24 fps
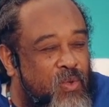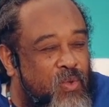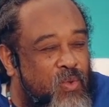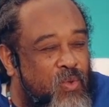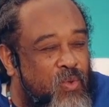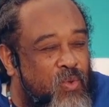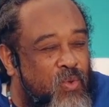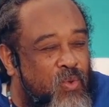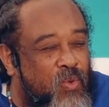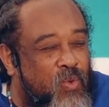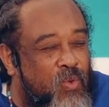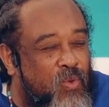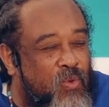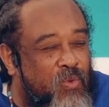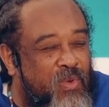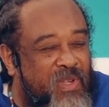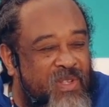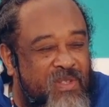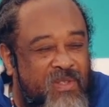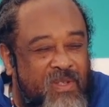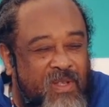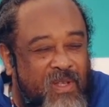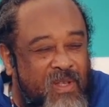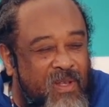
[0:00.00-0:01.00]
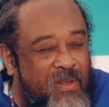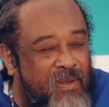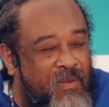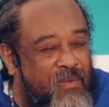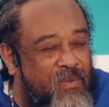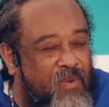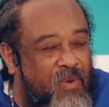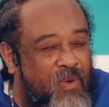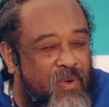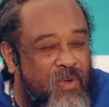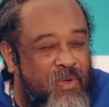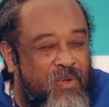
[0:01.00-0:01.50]

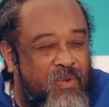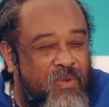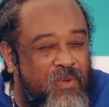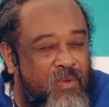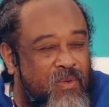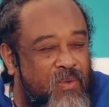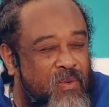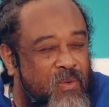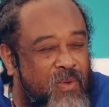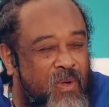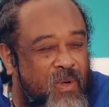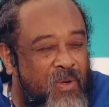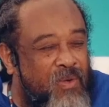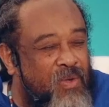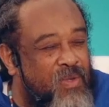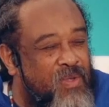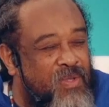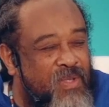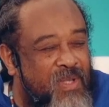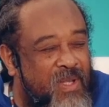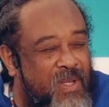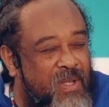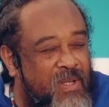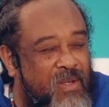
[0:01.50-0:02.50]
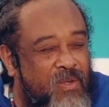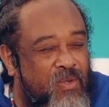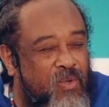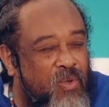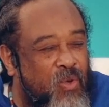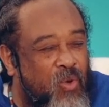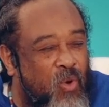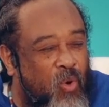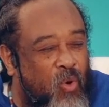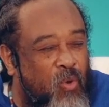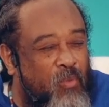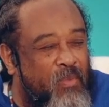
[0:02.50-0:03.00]
receive or to understand, to
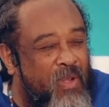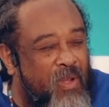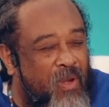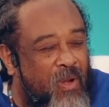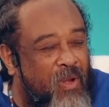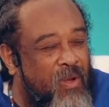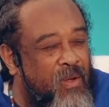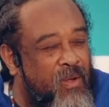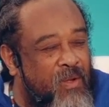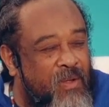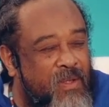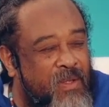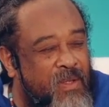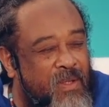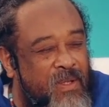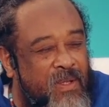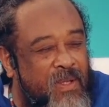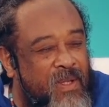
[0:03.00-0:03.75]
go beyond